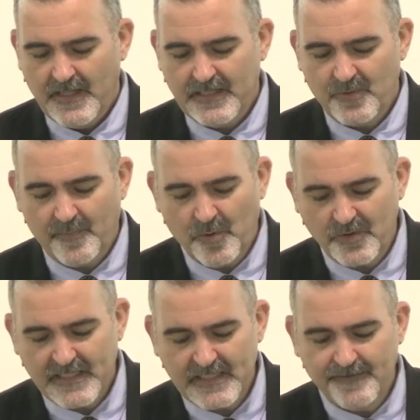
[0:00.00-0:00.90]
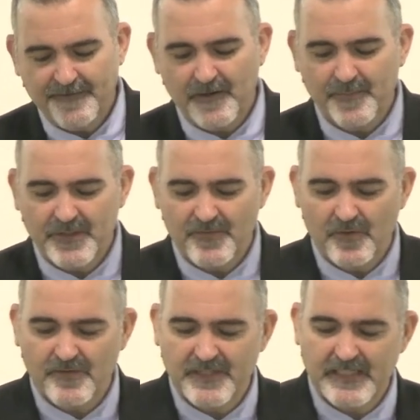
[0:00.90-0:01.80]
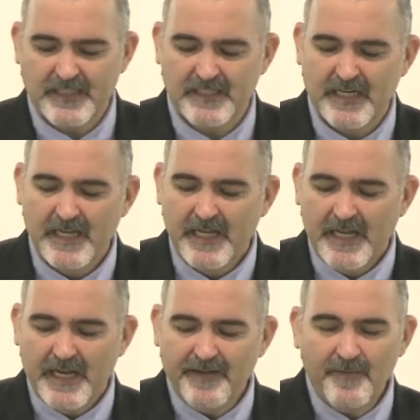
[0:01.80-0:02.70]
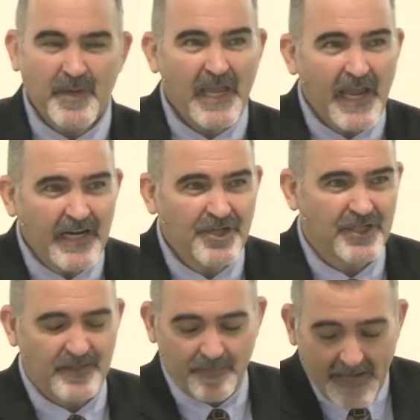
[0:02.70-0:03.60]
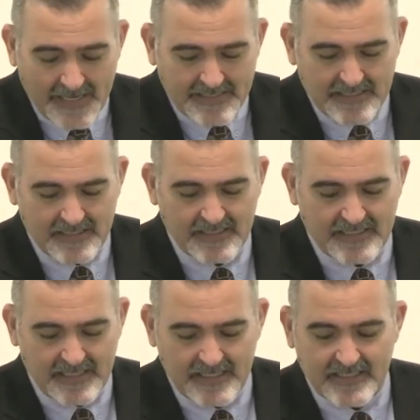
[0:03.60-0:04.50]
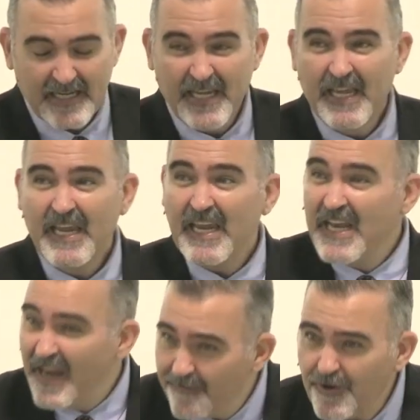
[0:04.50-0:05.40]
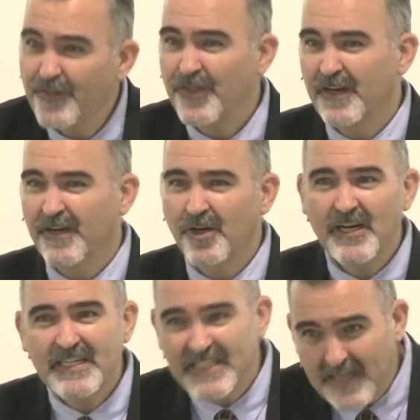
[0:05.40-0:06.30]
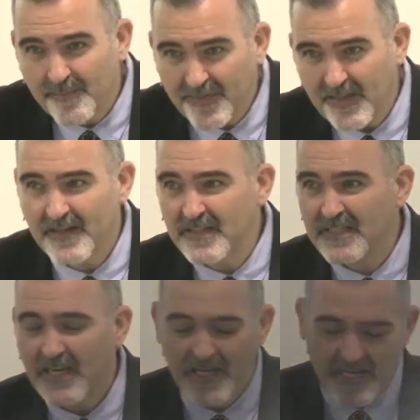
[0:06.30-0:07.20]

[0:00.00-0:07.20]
That's what Paul says in Philippians 4 verse 6. Never be anxious, but, he says, in everything, not in some things,